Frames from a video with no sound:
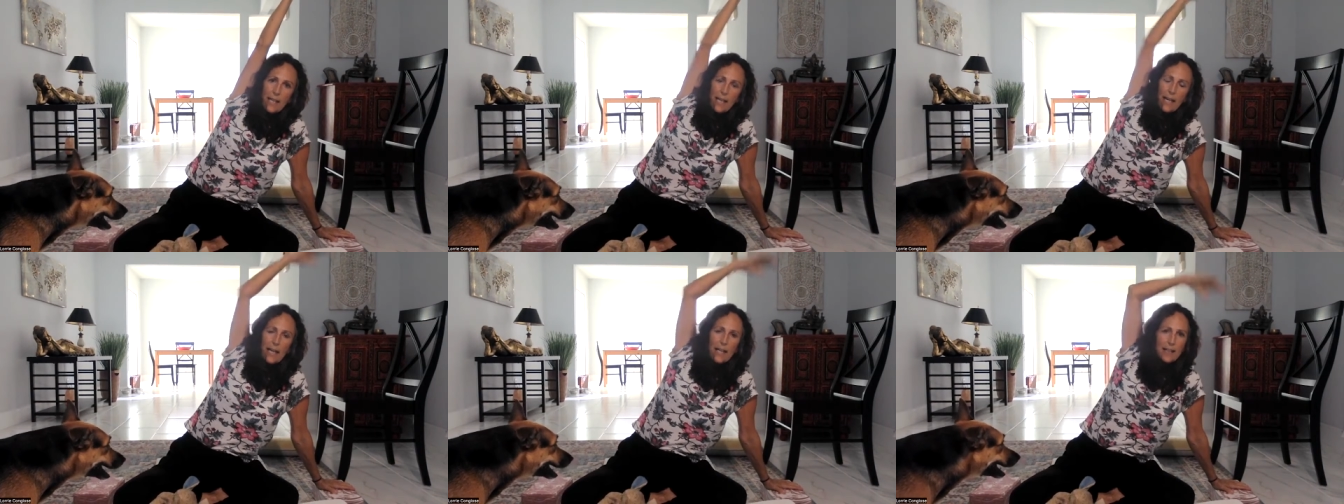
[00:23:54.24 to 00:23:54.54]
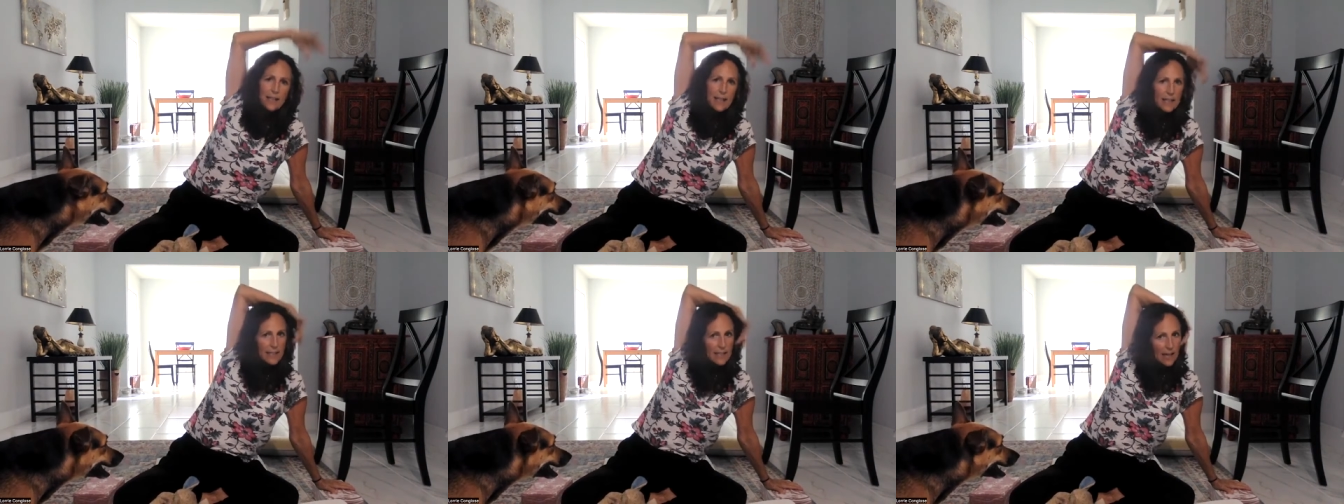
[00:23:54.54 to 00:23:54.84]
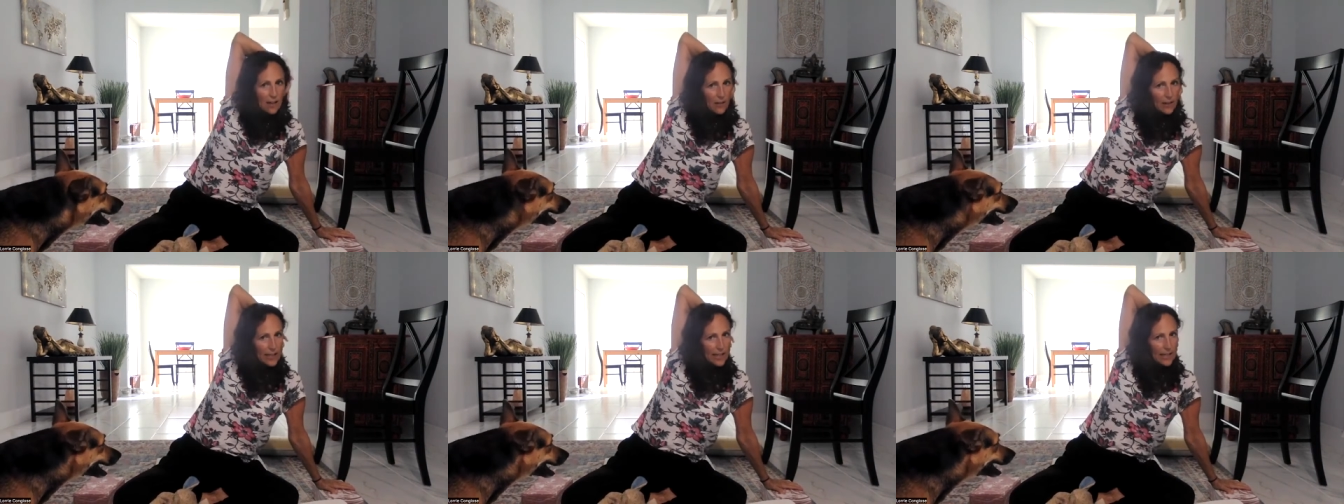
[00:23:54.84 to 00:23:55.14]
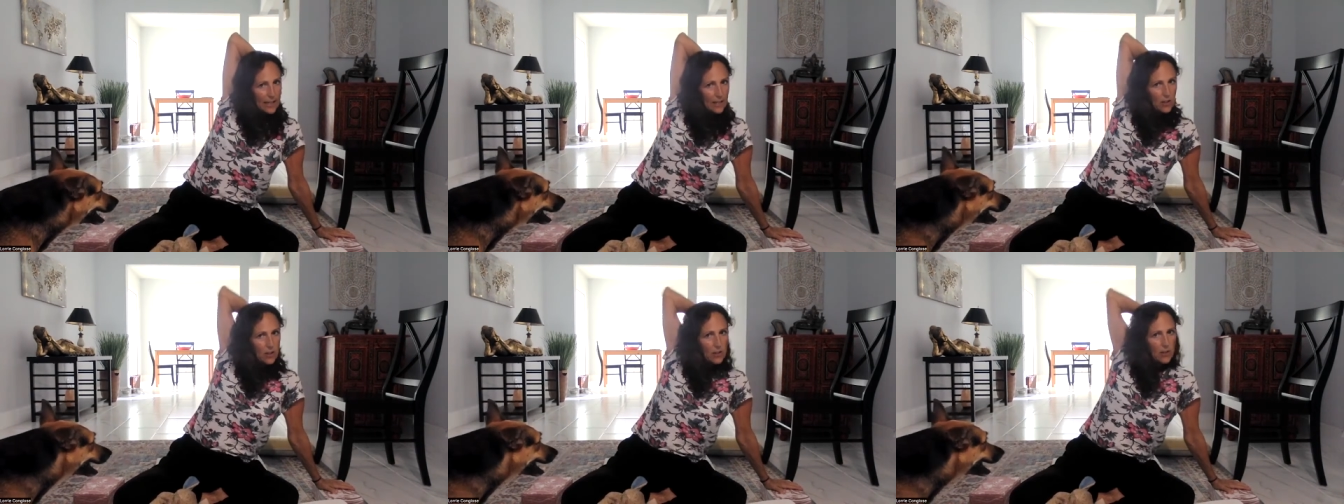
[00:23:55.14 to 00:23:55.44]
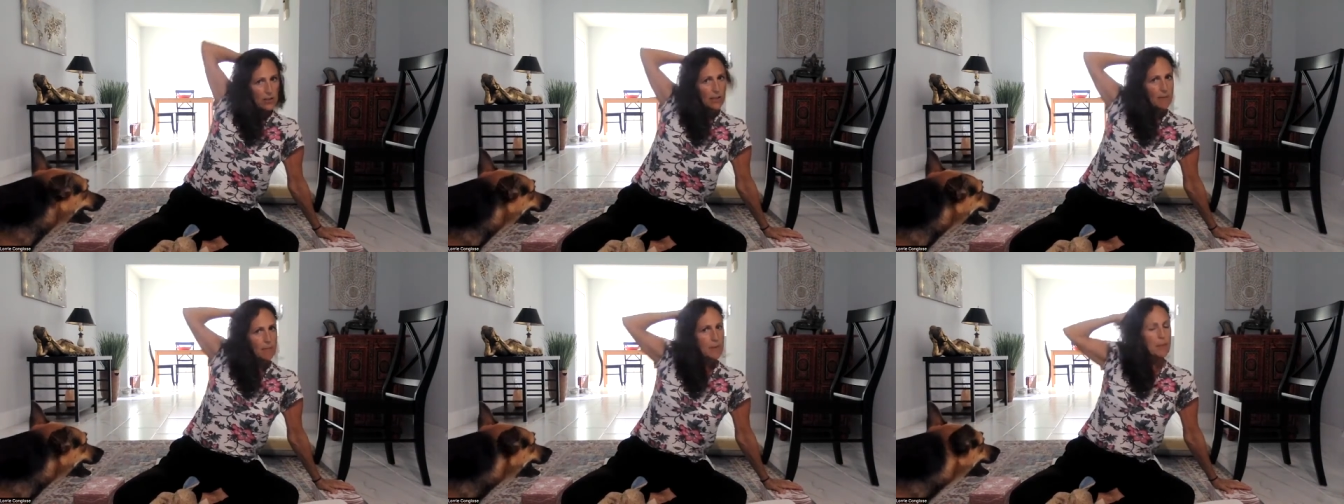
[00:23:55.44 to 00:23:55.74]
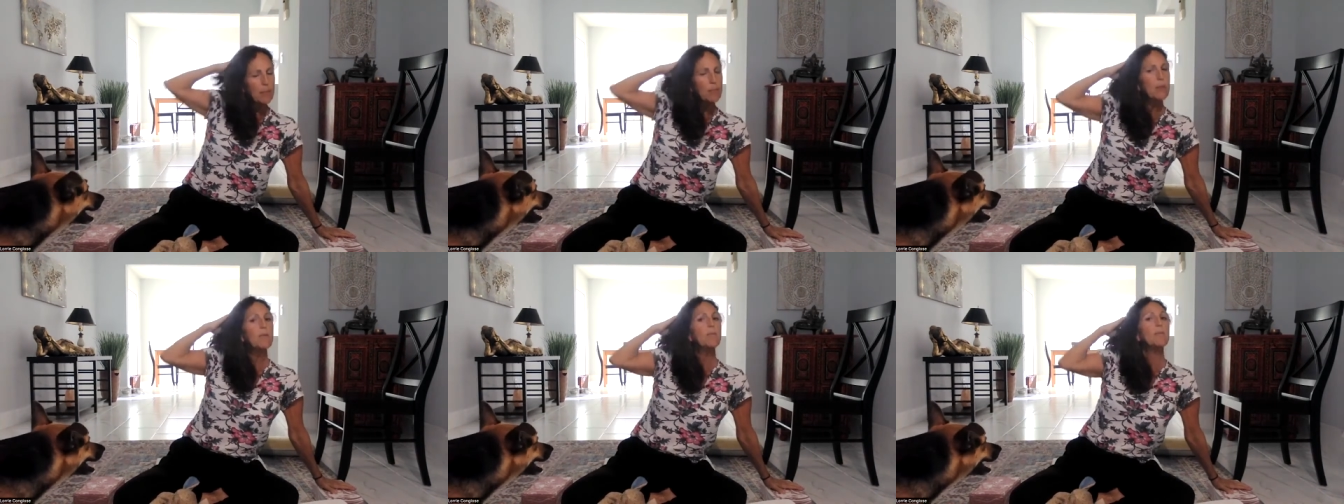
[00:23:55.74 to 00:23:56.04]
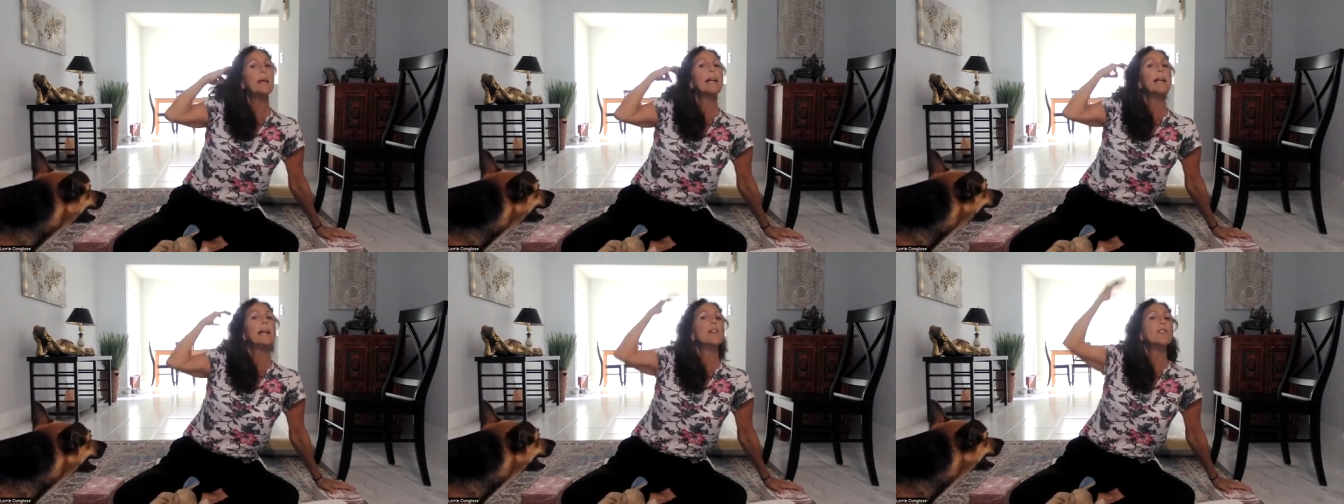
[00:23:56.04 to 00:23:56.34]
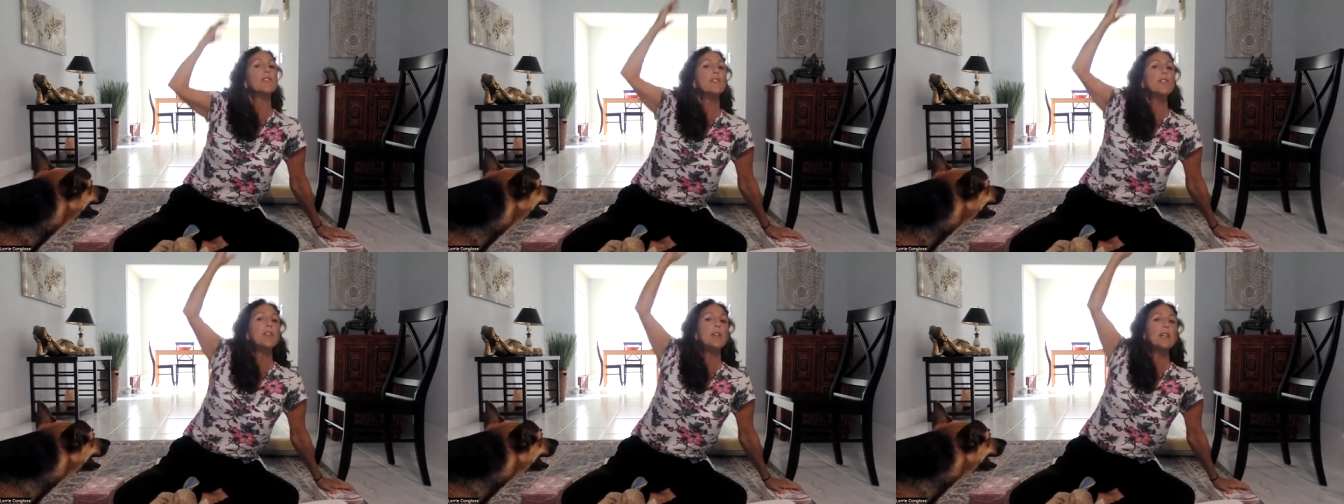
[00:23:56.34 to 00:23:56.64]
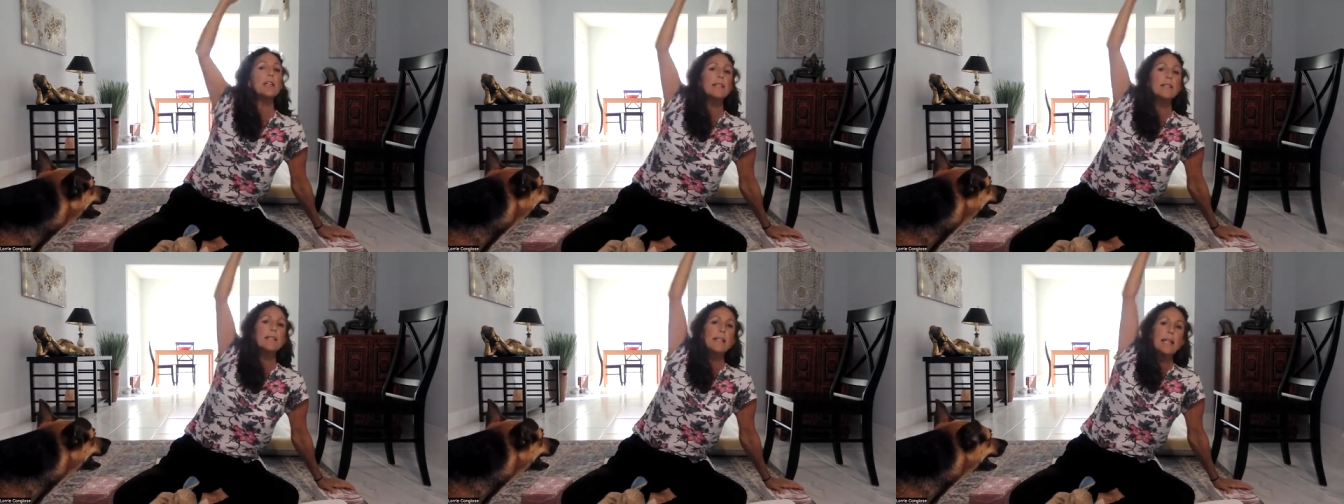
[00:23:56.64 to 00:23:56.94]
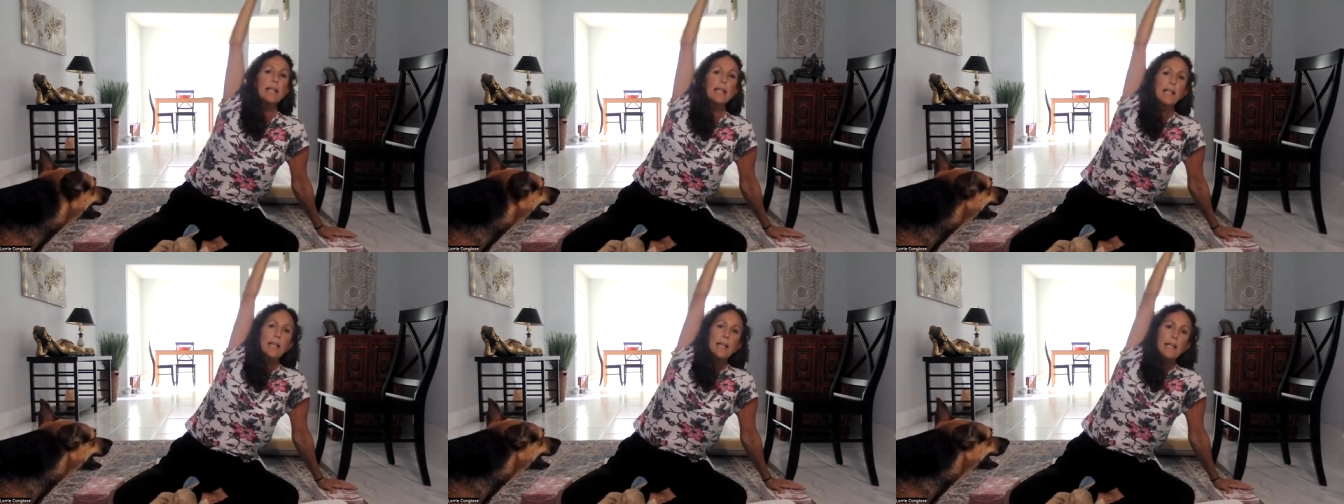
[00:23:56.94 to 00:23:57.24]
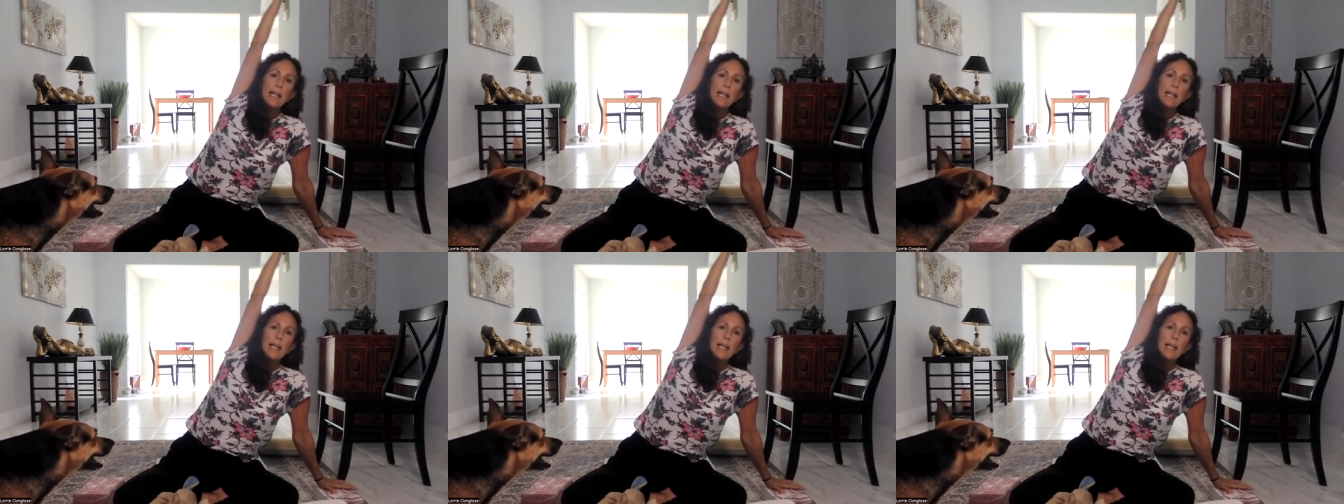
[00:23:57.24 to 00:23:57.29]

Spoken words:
And then now here, let me move my hair so you can see.